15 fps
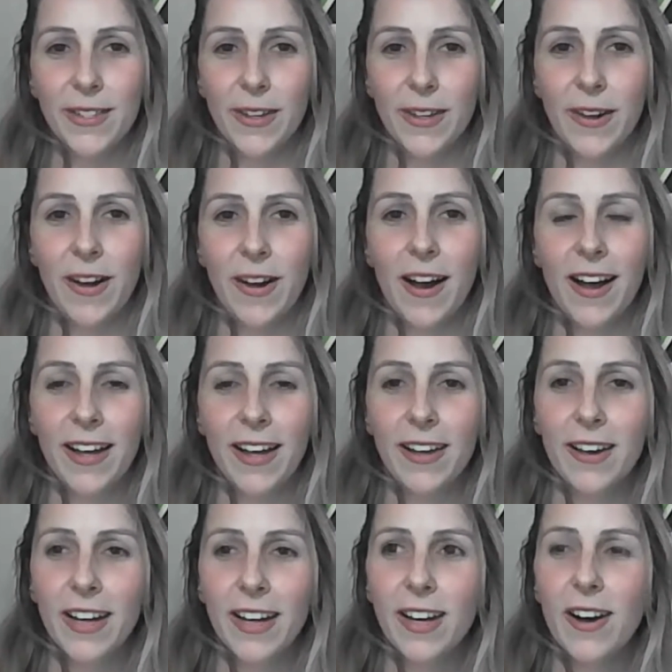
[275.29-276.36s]
So
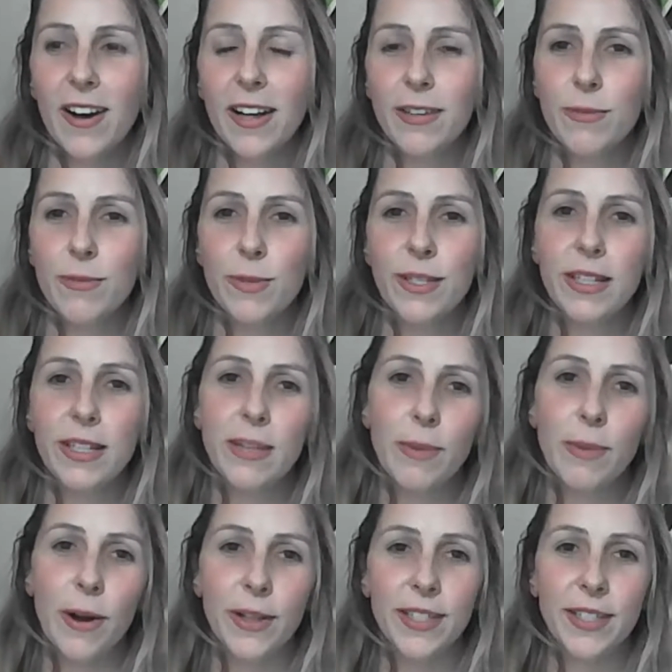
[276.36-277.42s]
I kind of was in the
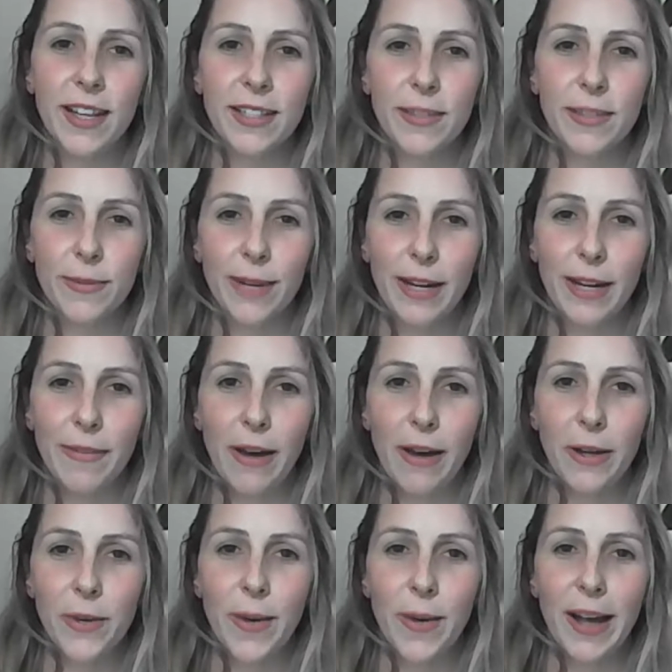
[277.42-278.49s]
process of
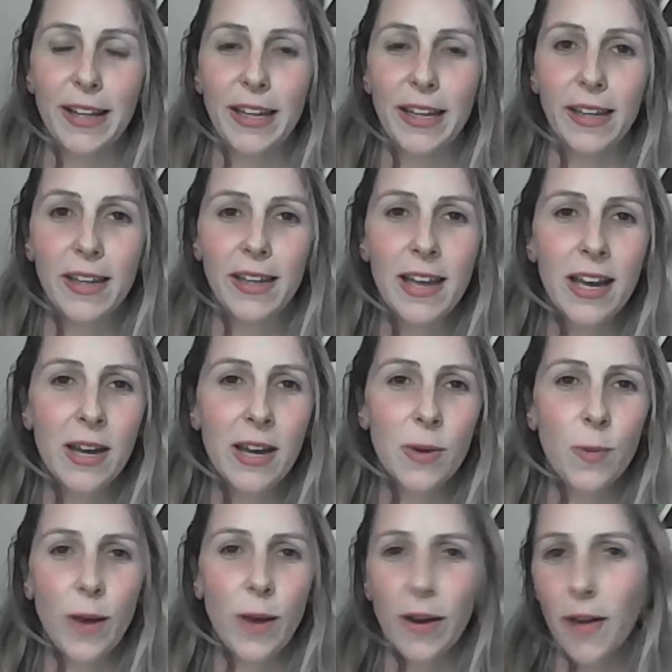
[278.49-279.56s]
reevaluating
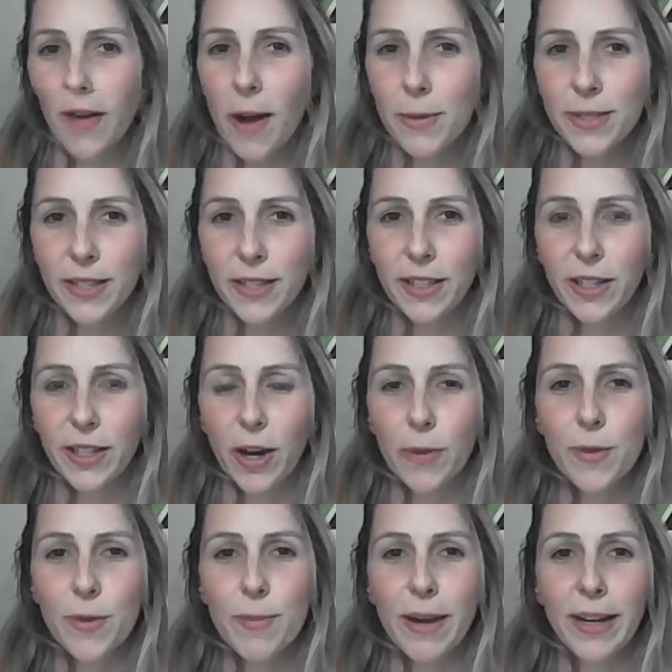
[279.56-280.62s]
where I was going to go
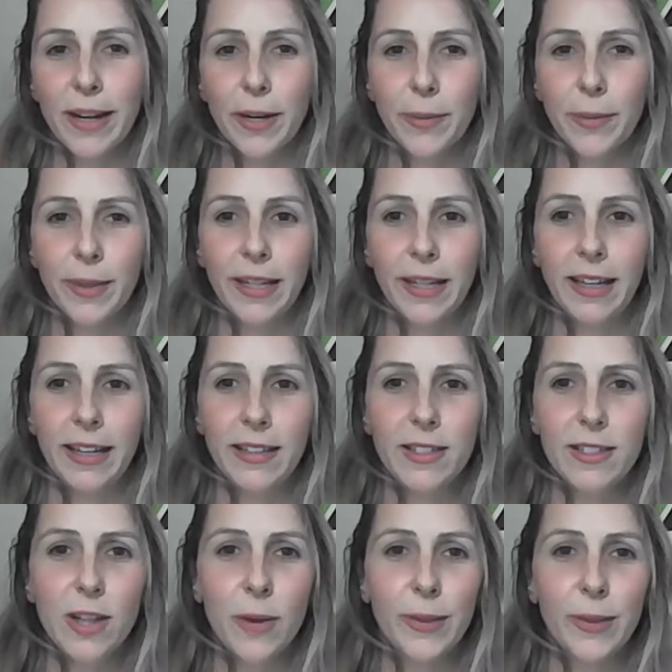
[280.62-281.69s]
with my career,
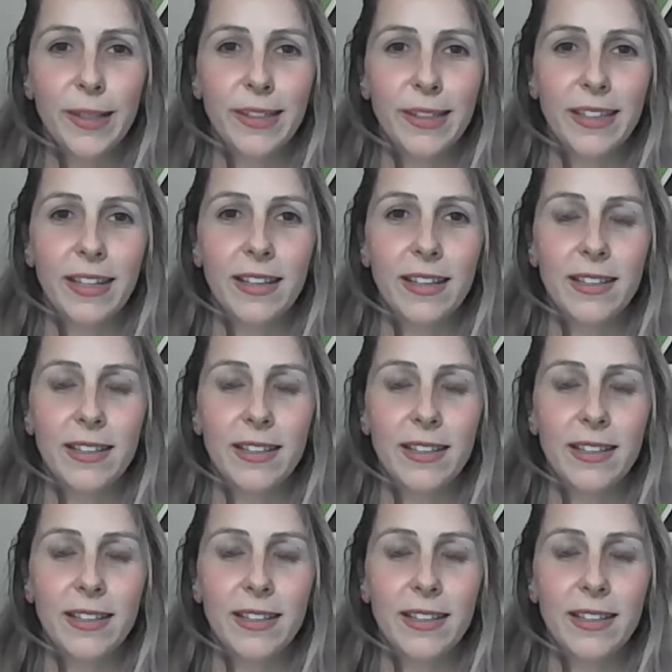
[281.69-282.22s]
knowing that,